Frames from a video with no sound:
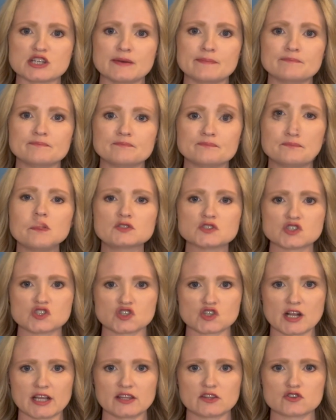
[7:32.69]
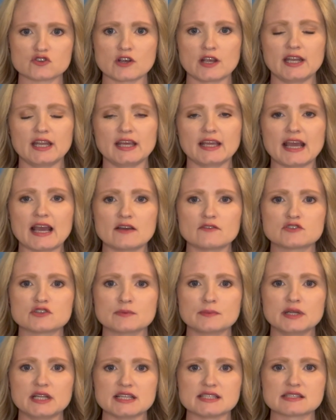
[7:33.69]
What about strength training after
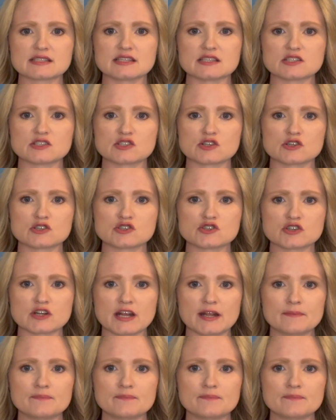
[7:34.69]
meniscus surgery?